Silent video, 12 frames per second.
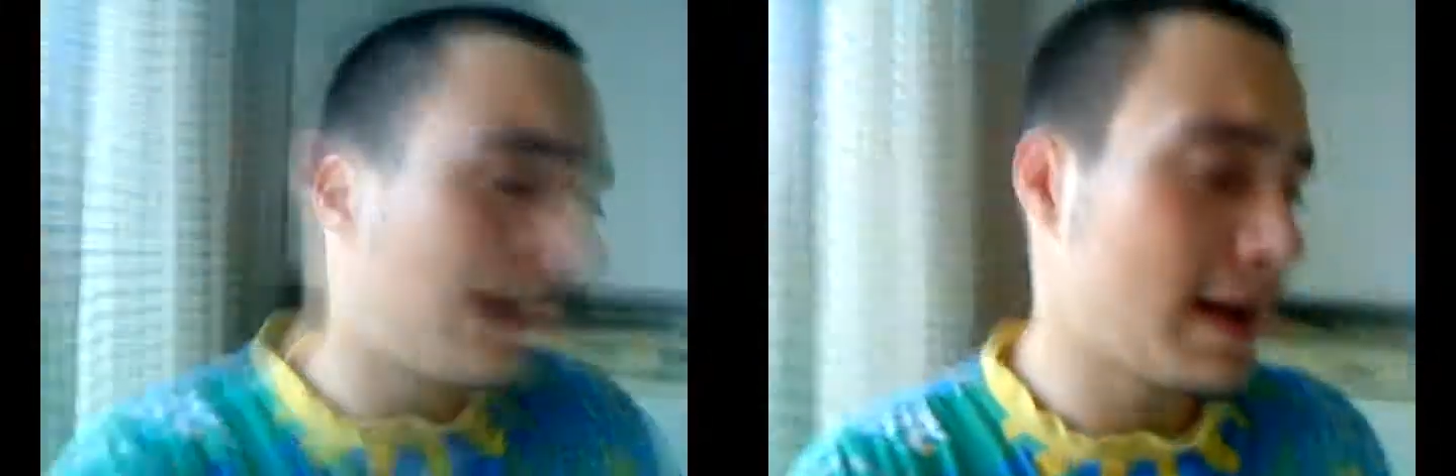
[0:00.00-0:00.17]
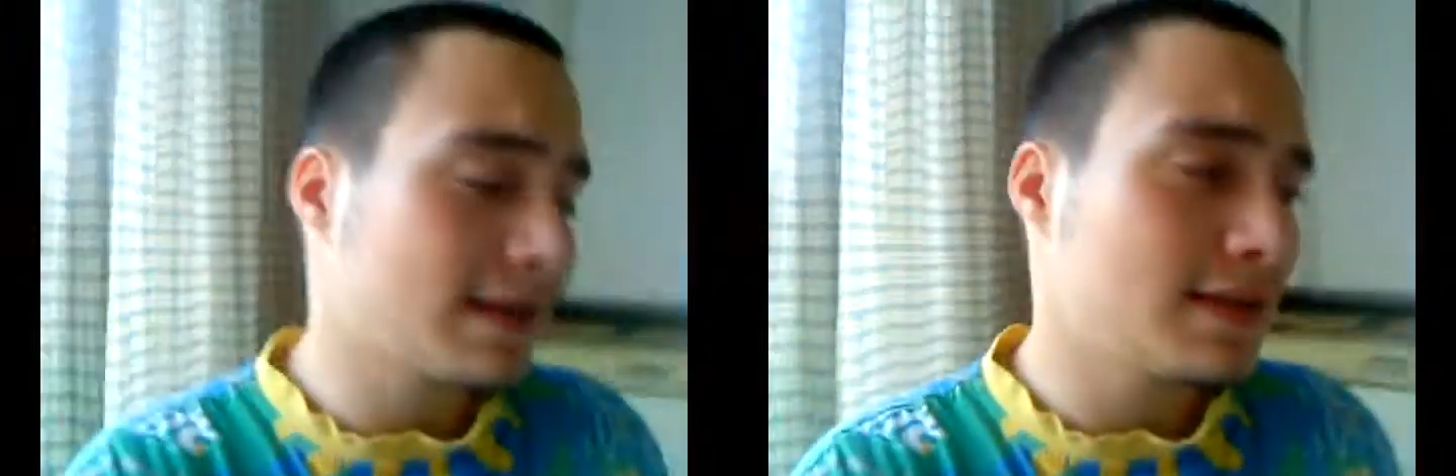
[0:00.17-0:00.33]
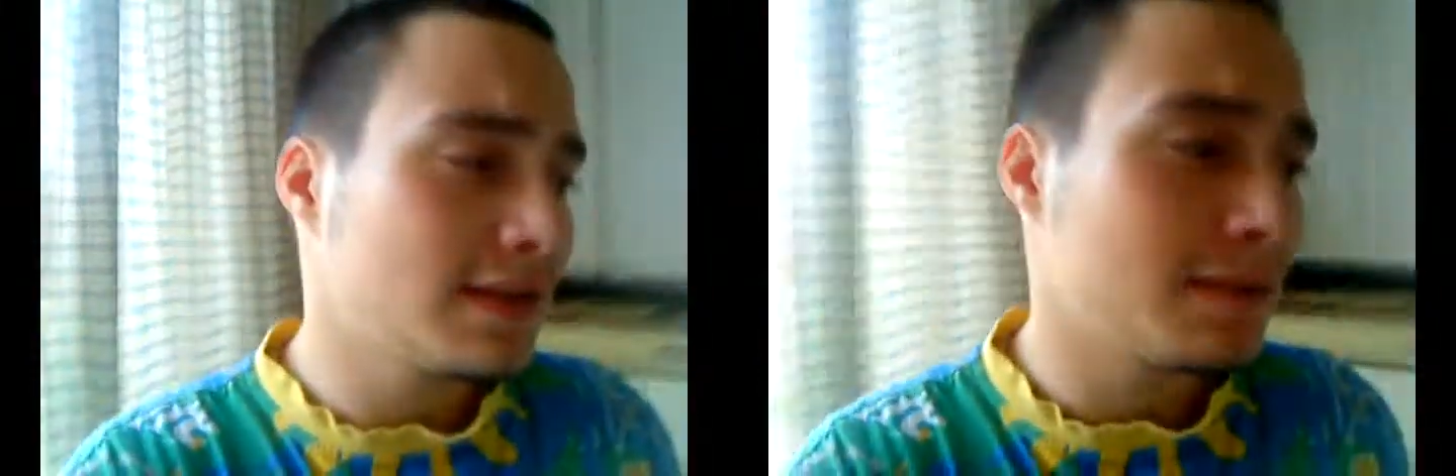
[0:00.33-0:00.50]

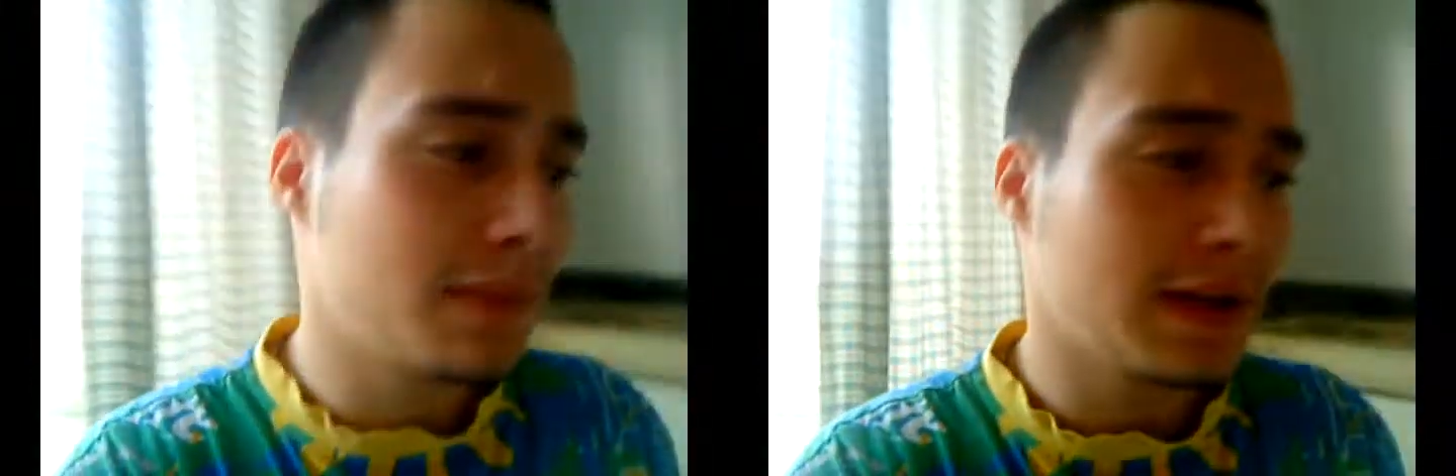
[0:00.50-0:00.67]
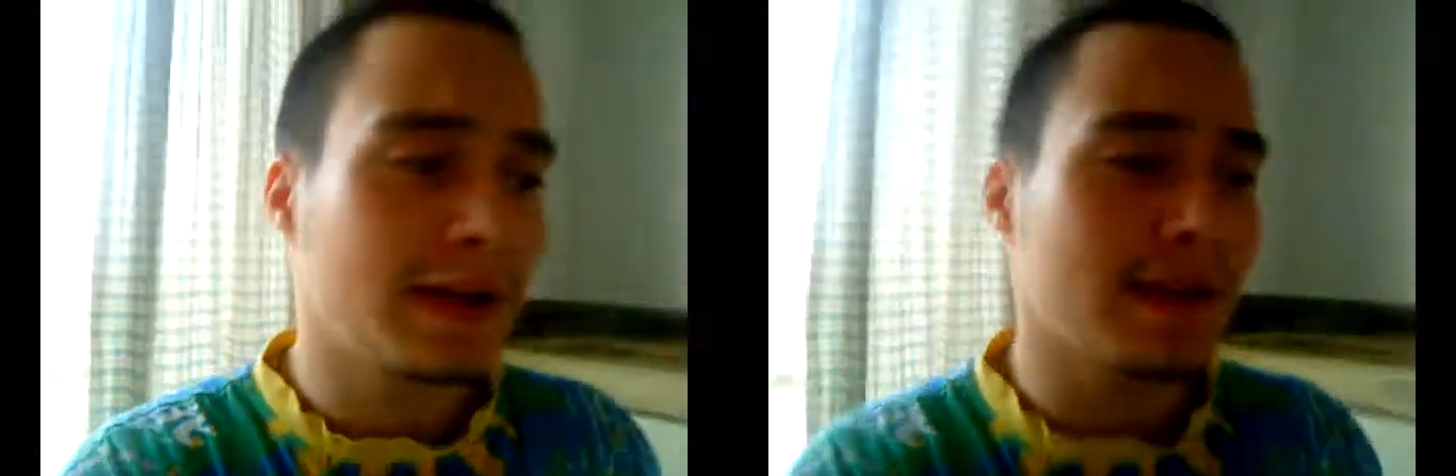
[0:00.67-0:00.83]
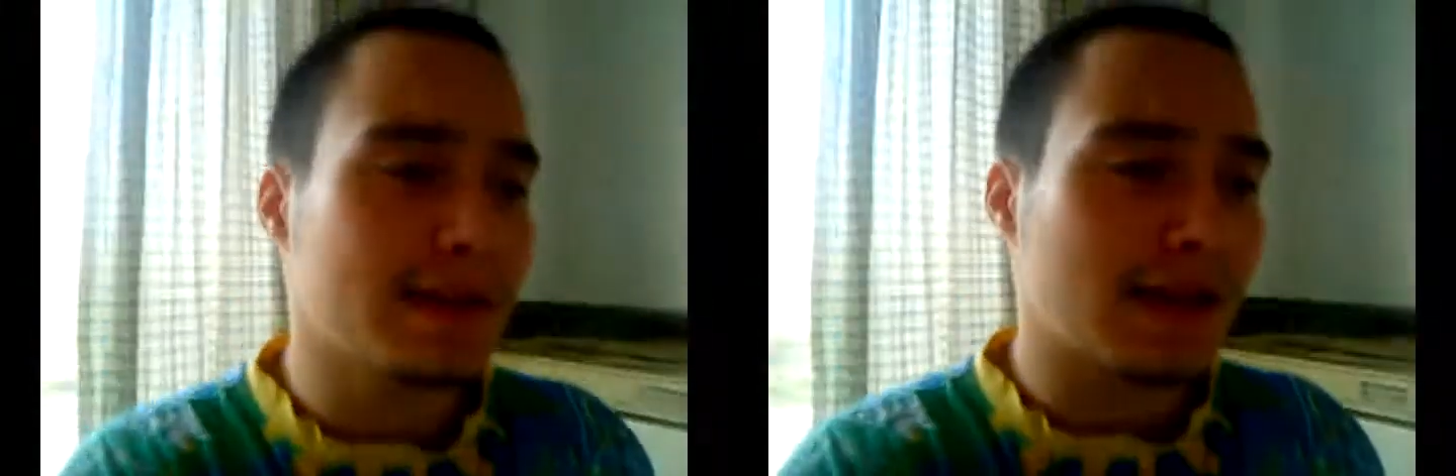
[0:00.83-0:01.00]
pass these
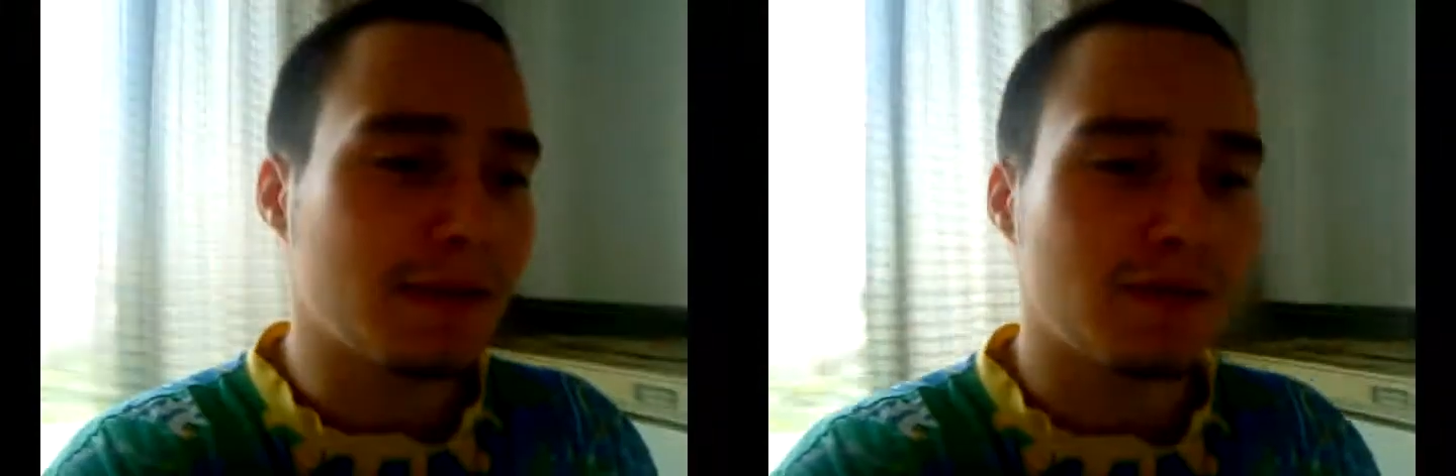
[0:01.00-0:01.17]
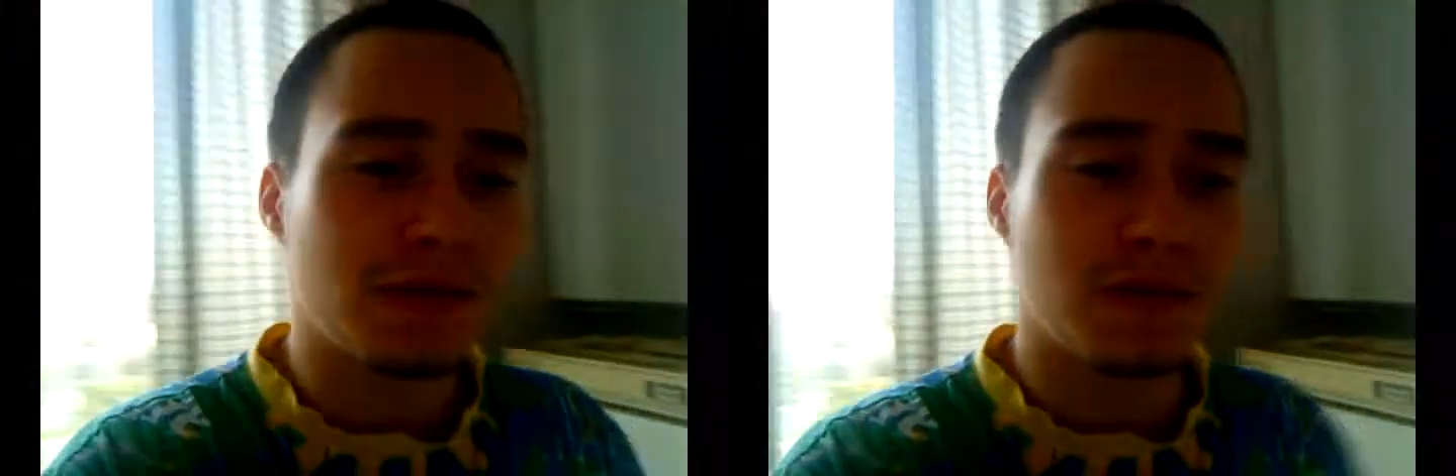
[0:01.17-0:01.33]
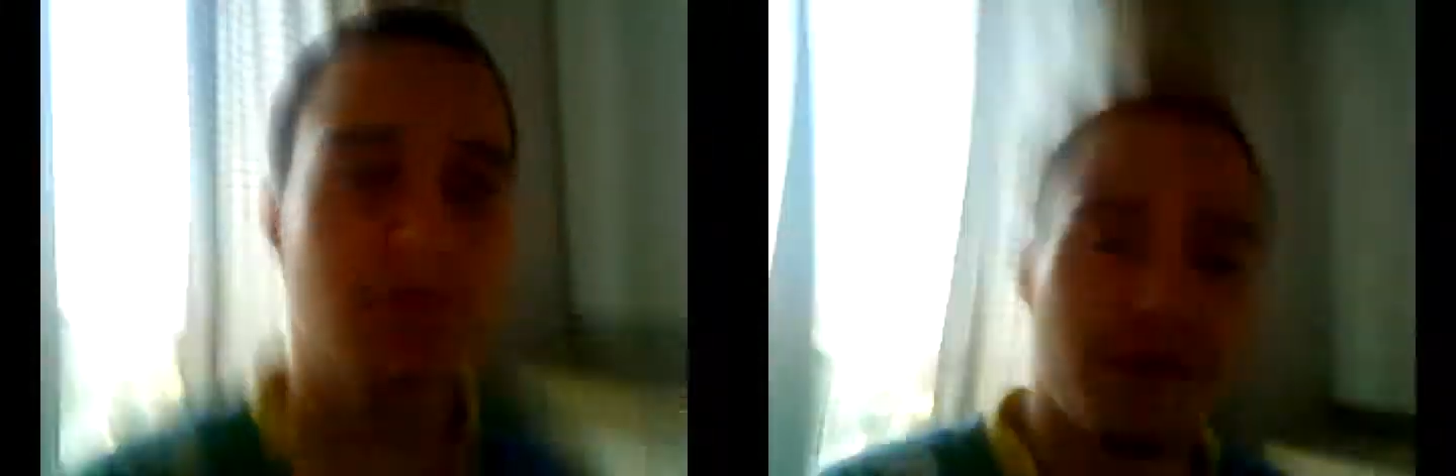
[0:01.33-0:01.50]
bloody exams with